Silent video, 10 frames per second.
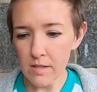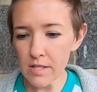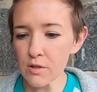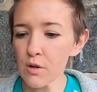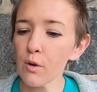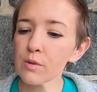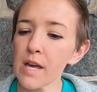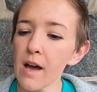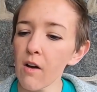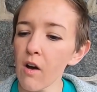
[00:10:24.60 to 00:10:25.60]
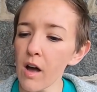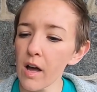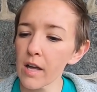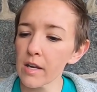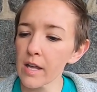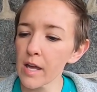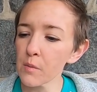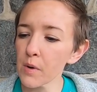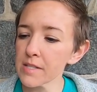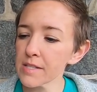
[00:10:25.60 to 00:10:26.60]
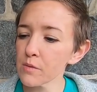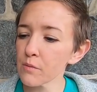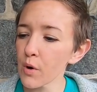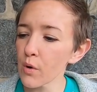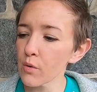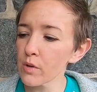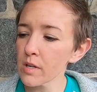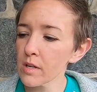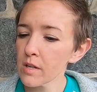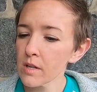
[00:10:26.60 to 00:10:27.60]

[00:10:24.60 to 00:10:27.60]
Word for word: Central Hotel on NYC Road.